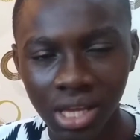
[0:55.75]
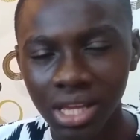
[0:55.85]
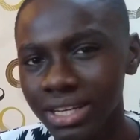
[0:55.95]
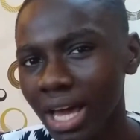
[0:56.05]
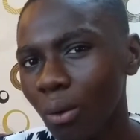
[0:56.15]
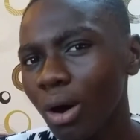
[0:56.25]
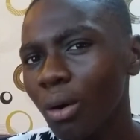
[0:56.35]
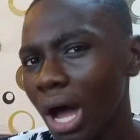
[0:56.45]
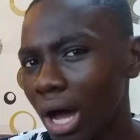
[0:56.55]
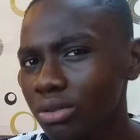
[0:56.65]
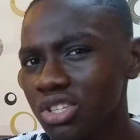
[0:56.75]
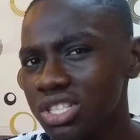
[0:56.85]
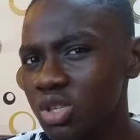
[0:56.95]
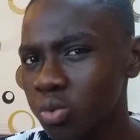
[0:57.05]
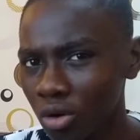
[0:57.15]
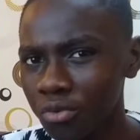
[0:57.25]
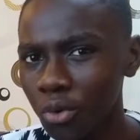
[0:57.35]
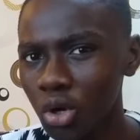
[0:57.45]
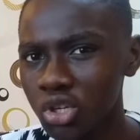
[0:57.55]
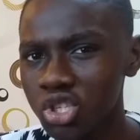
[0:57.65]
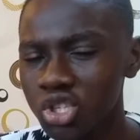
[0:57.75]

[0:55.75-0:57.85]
Now, how does this work for us?